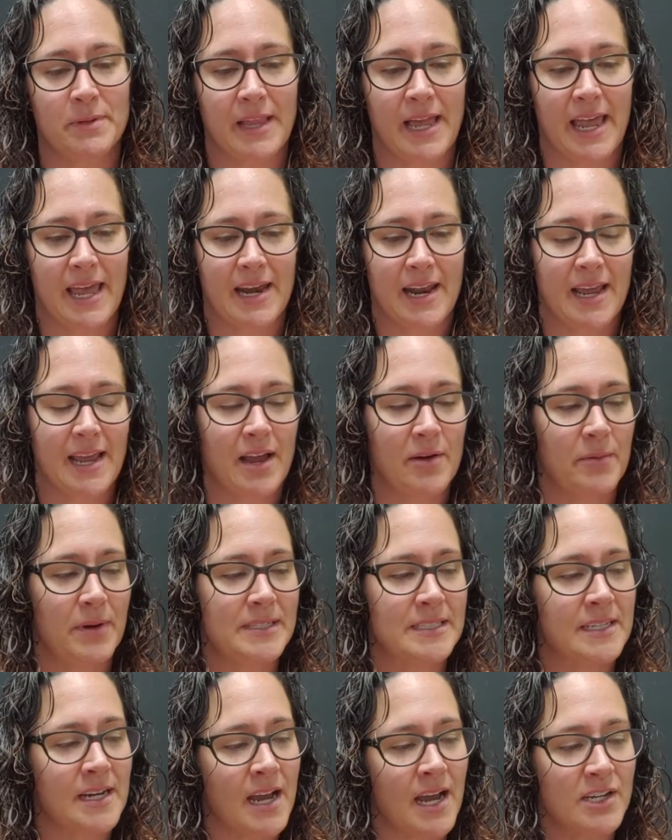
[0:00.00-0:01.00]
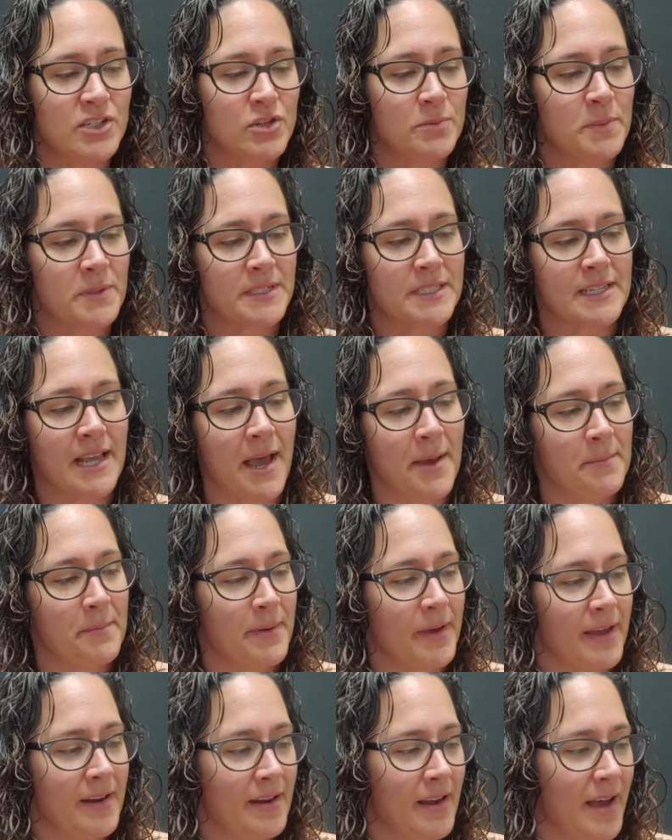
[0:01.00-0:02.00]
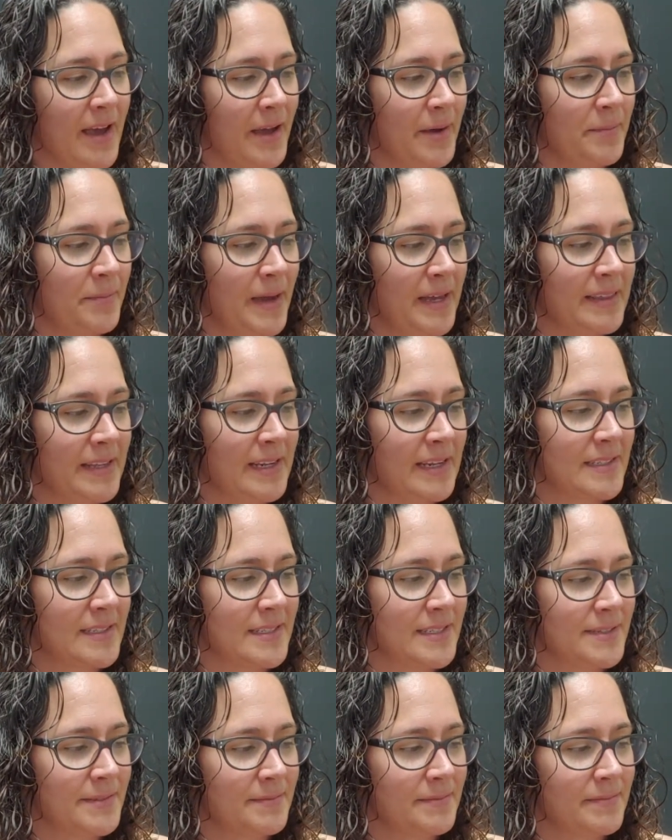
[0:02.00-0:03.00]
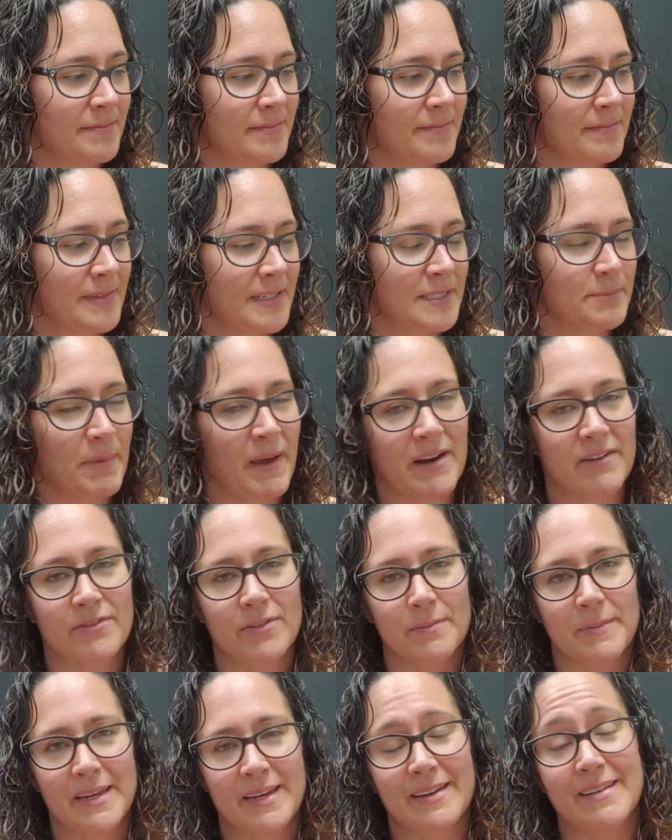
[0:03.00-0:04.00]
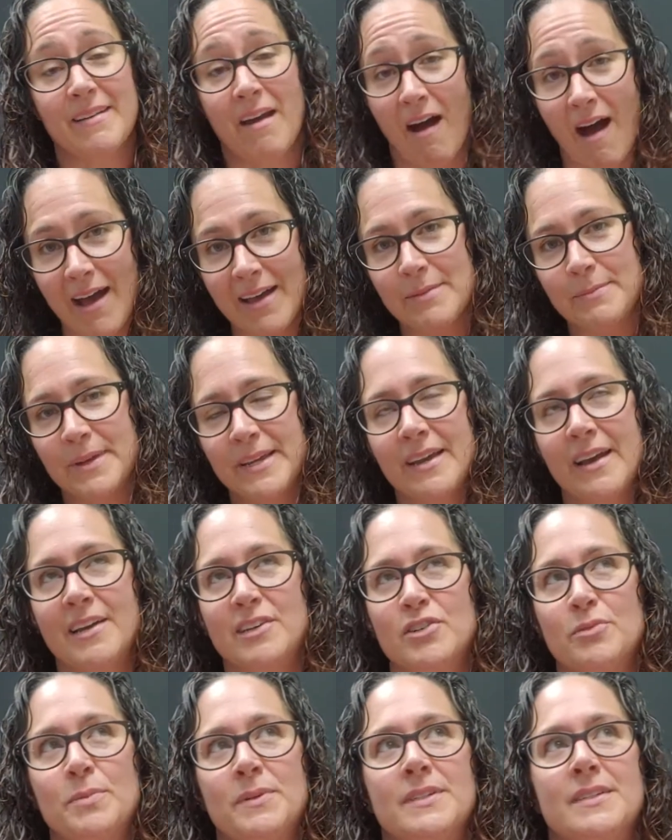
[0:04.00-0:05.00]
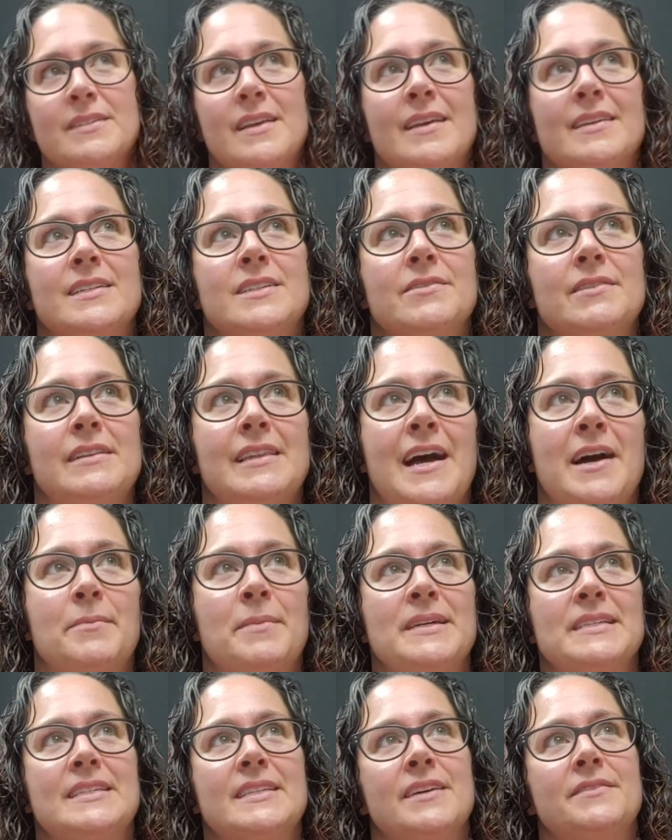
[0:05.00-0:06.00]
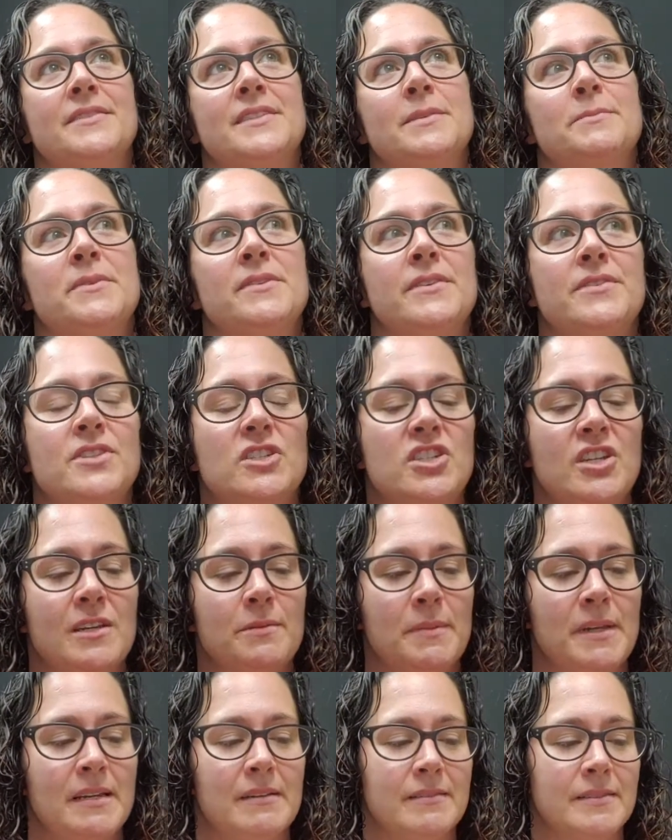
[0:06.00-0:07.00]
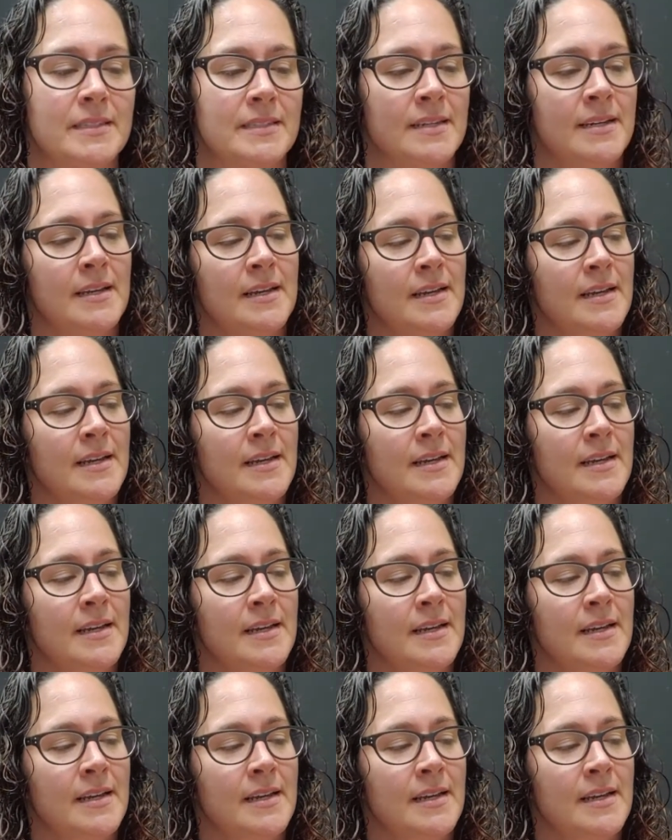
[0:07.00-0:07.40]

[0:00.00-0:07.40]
plan. It wasn't 100%, but I think it's better for me to not be 100% to allow myself some of those cheat meals.